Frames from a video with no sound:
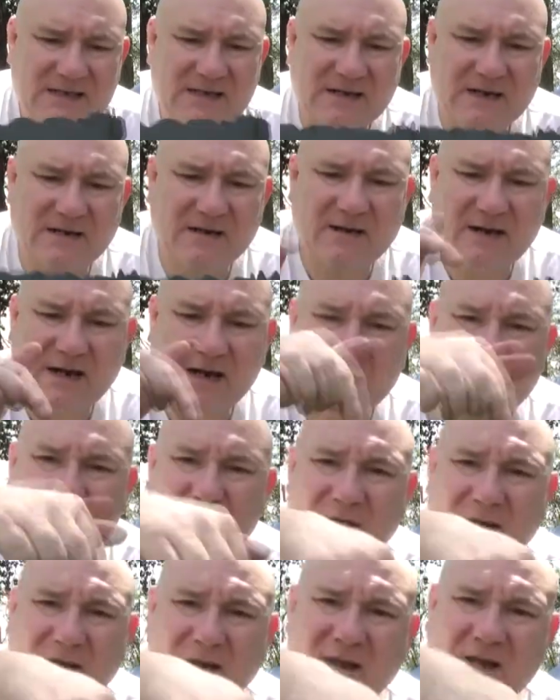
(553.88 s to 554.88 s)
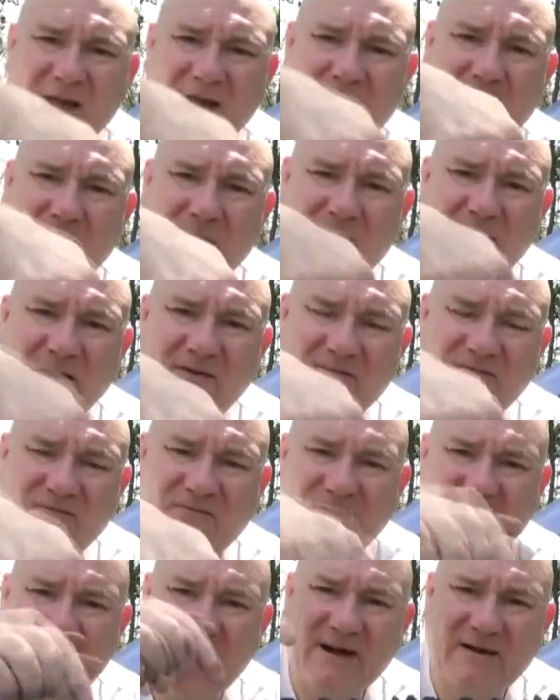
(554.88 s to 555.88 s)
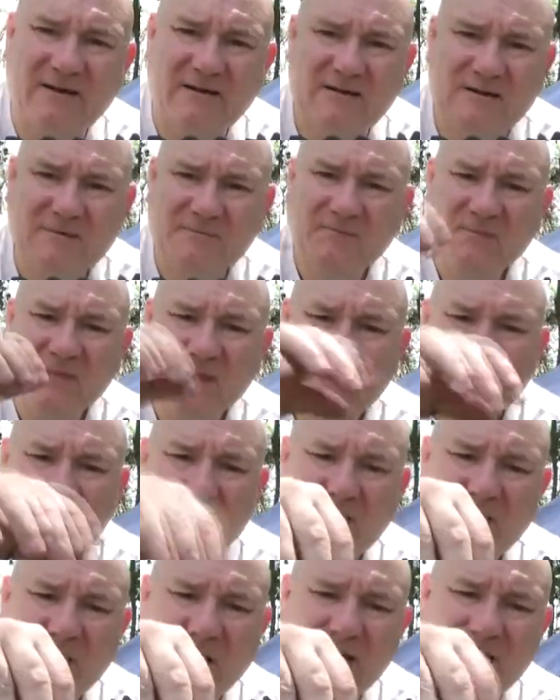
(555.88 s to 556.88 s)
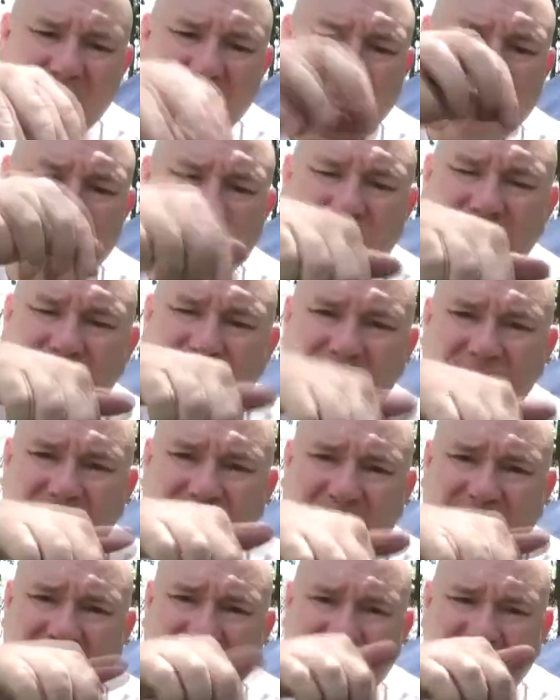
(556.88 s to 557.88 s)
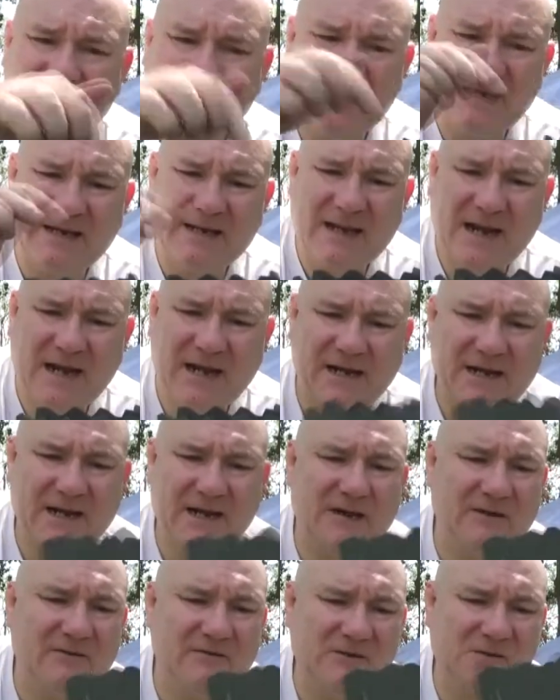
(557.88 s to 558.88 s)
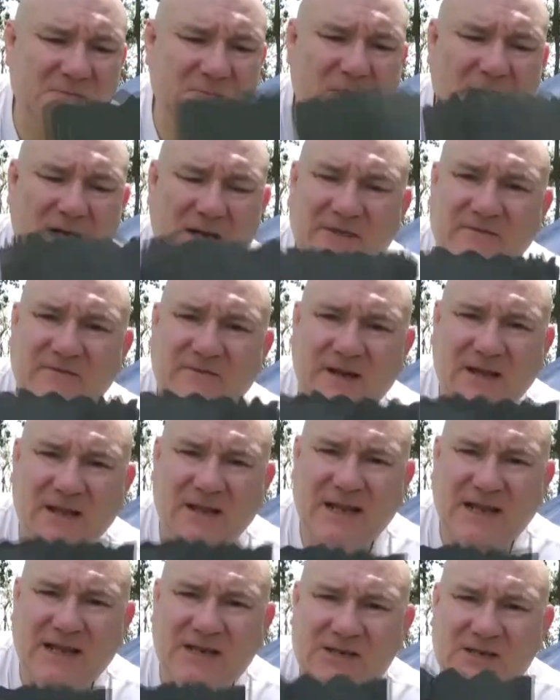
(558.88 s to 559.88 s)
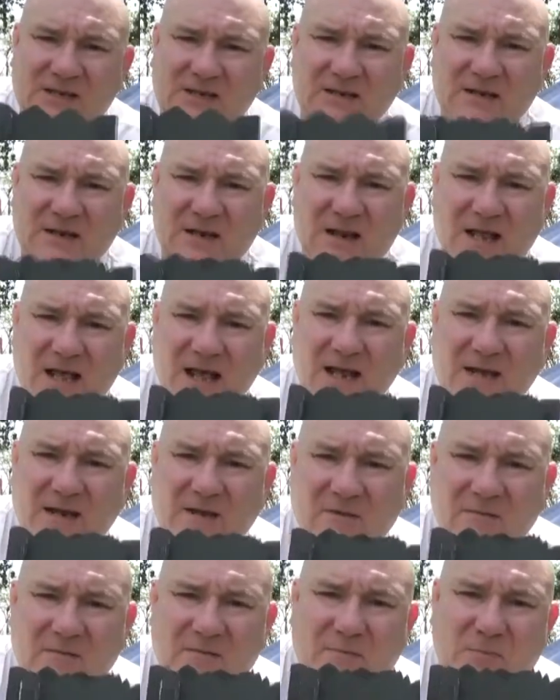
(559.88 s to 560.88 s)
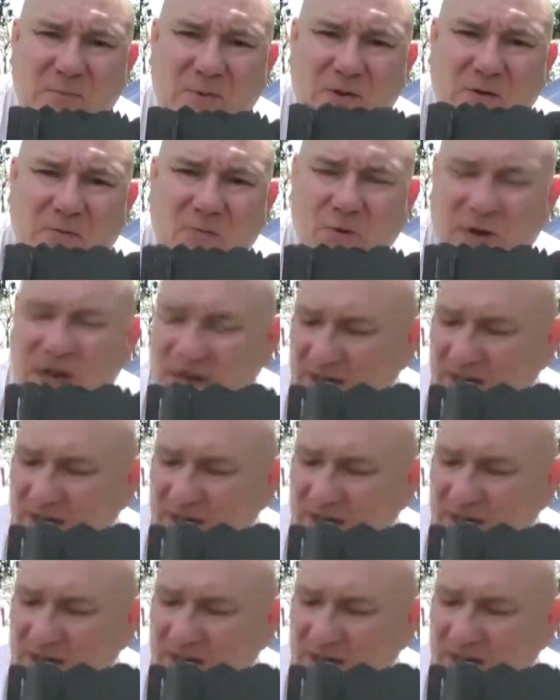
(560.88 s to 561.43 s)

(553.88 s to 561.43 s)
here. I could put my fire, my wood and everything down in here. There's plenty of ventilation. I can put wood